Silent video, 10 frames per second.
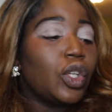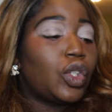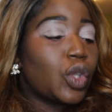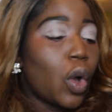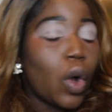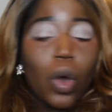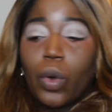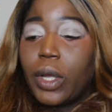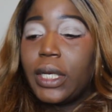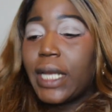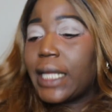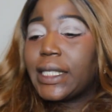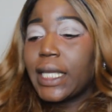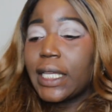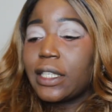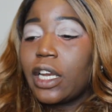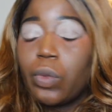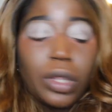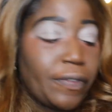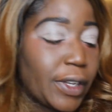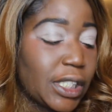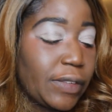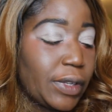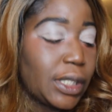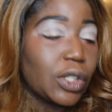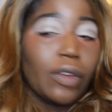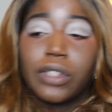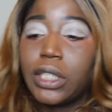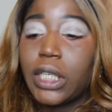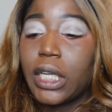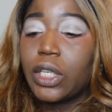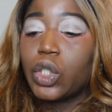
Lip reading: So let's get started with the festivities of today.